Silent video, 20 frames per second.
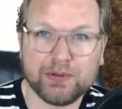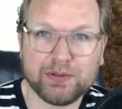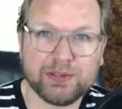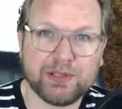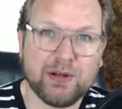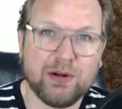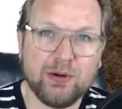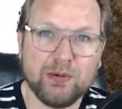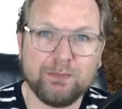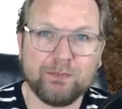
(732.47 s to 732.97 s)

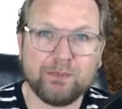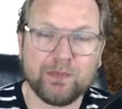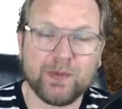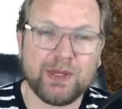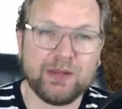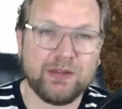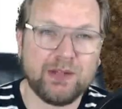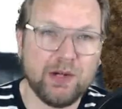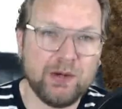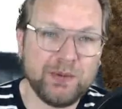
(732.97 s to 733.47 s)
So
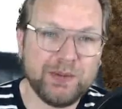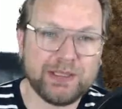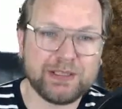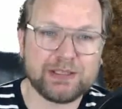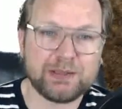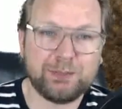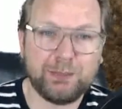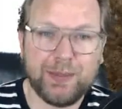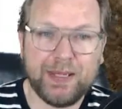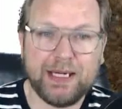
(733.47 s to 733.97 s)
don't
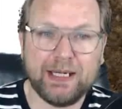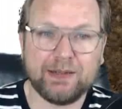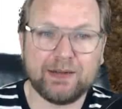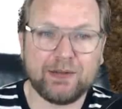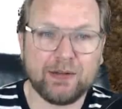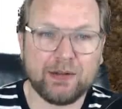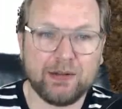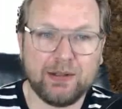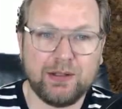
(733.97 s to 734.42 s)
expect